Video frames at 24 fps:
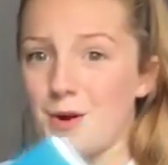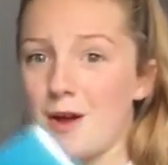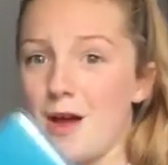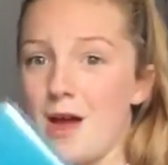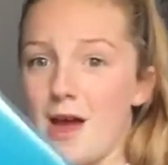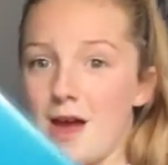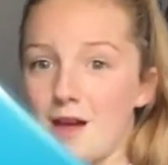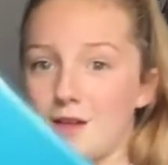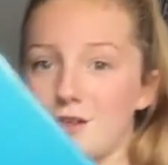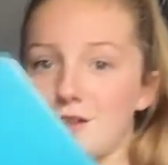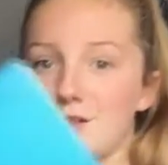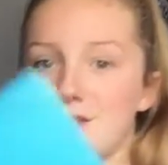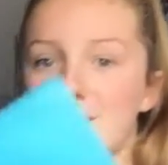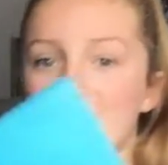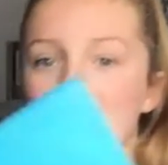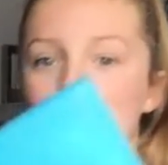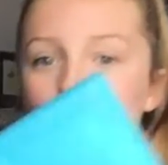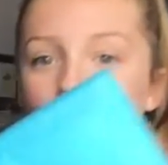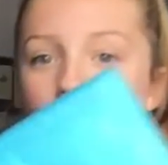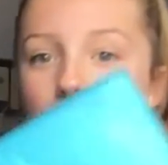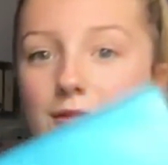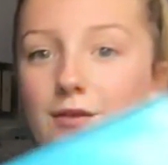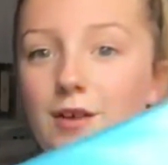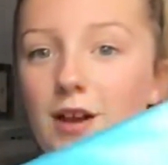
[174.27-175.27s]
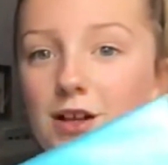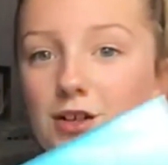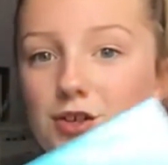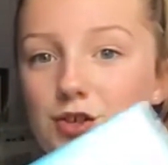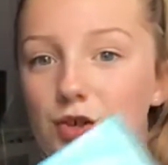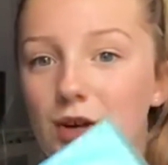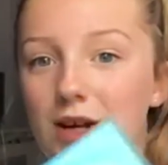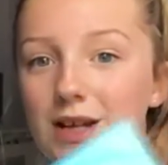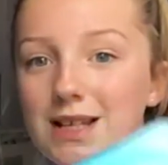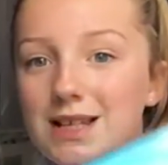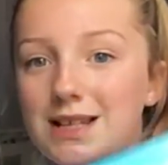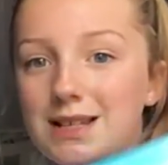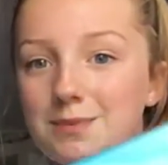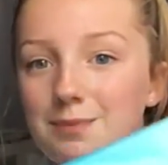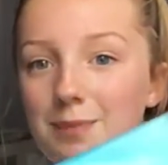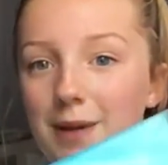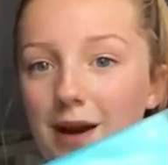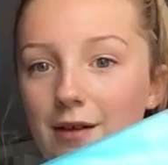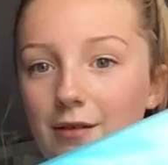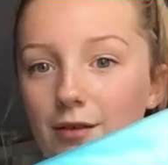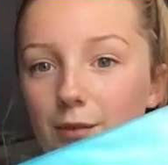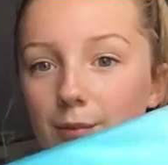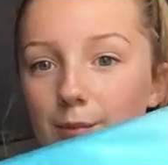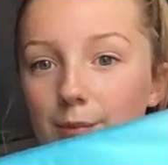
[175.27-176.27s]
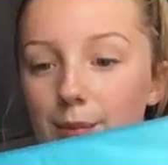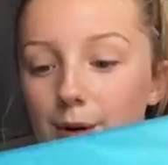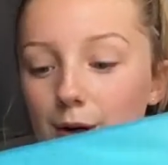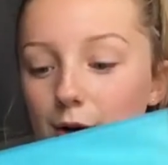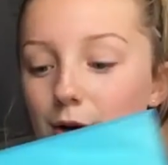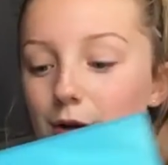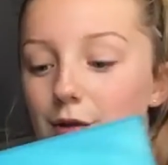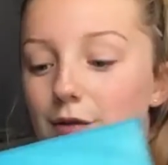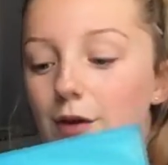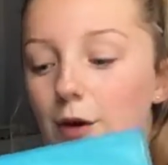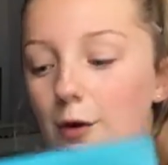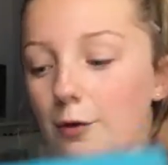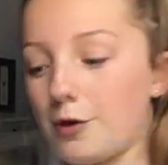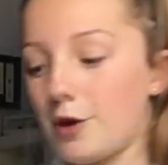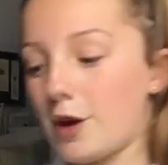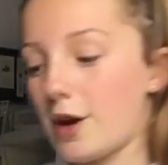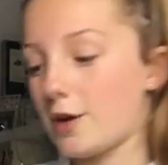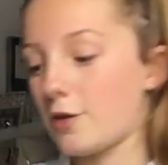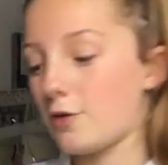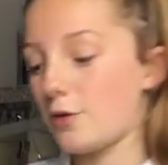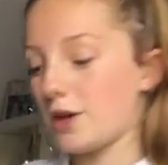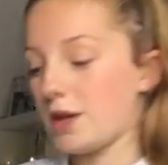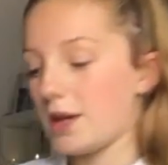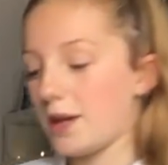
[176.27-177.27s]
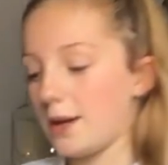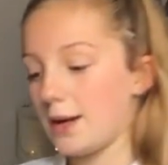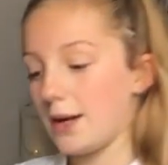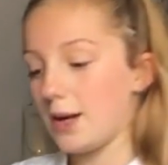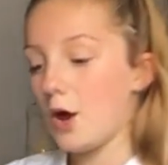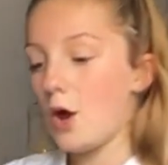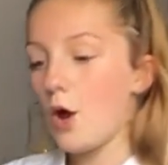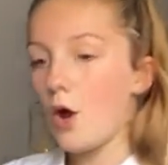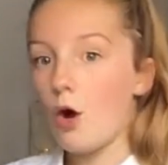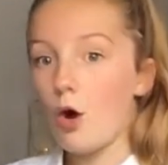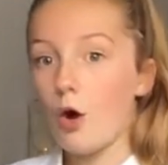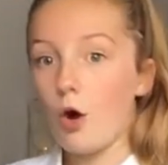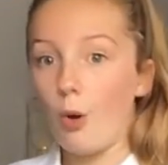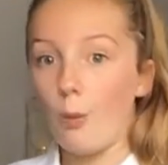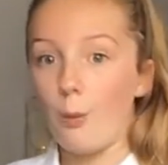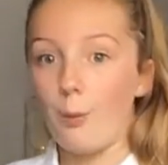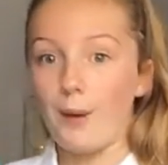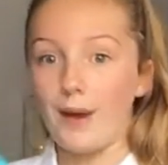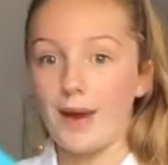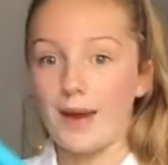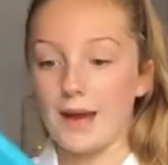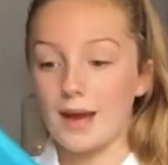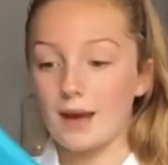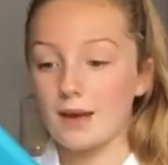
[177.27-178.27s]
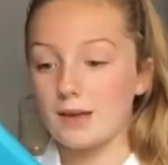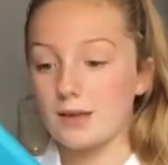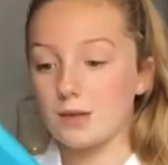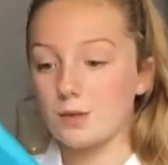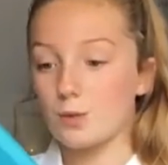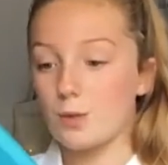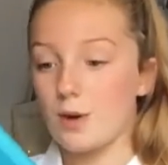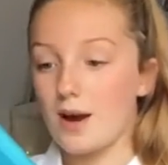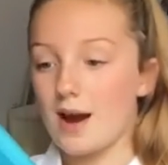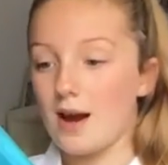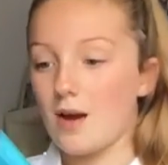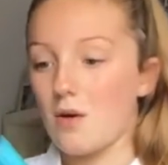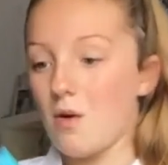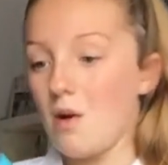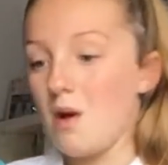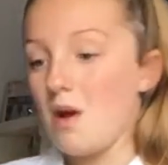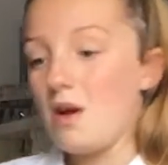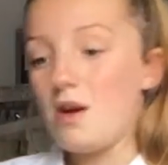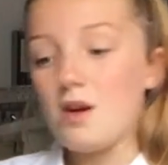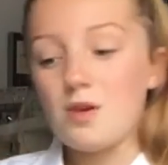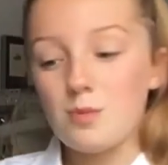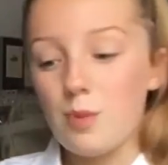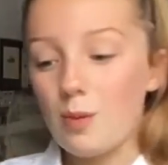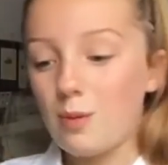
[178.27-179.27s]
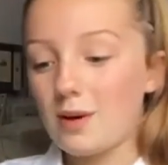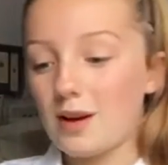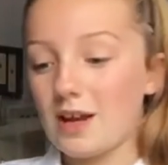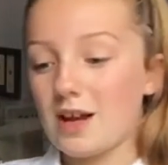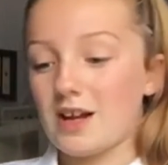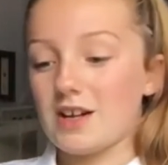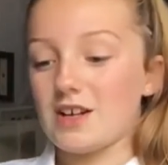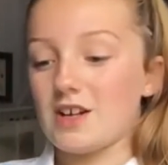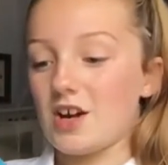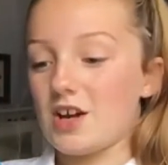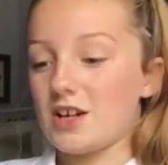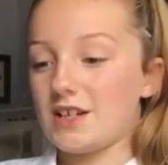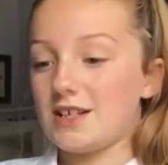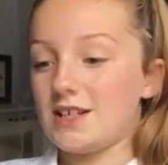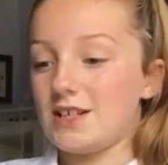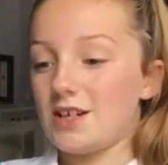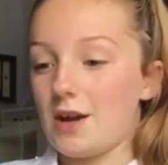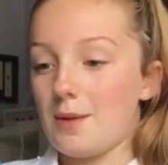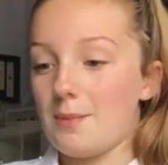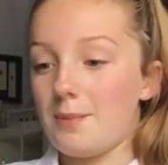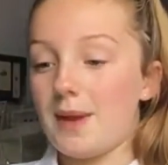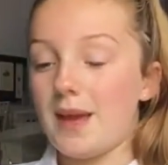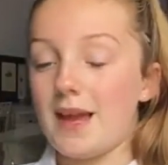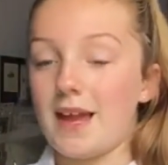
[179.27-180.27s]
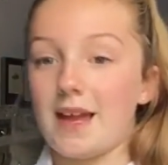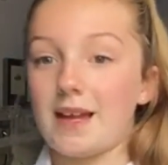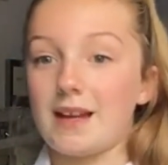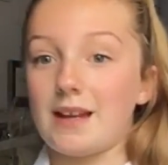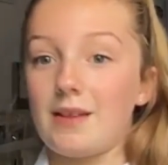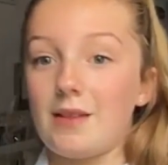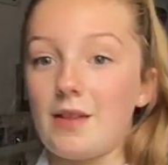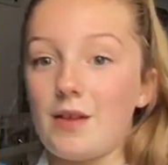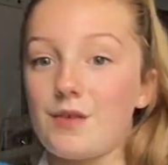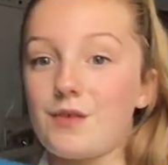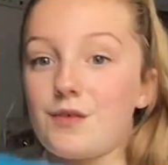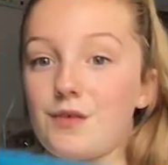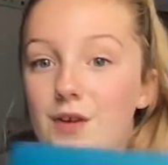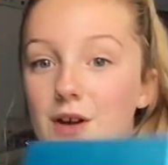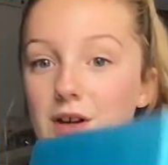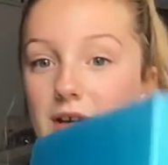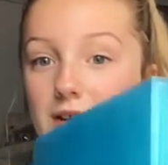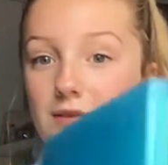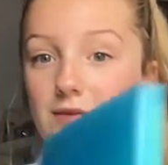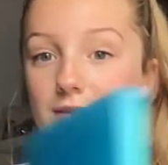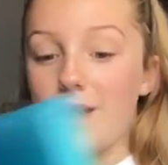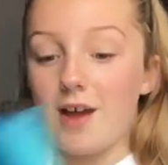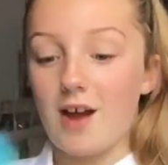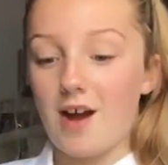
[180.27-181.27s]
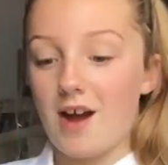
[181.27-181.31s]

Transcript: all just this kind of like transparent blue folder I got it in hot pink as well probably like 99p and in the front of